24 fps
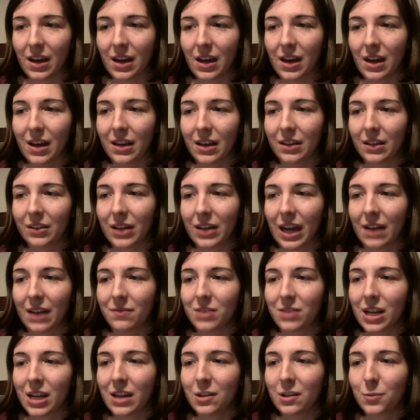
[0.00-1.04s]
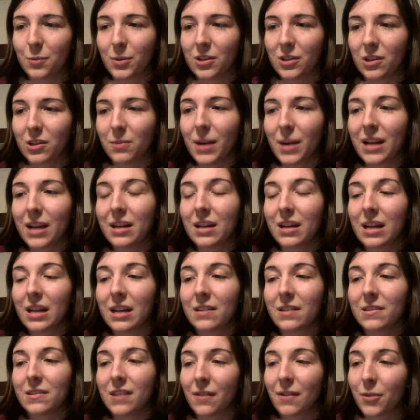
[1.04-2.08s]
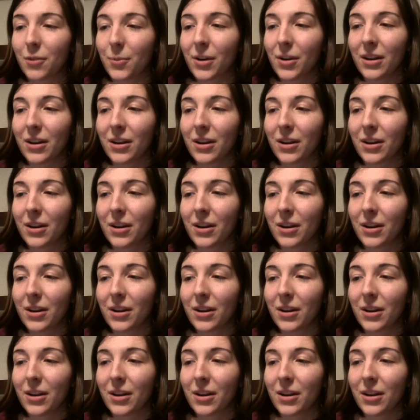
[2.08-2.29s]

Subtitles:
Okay, Diana's participated in several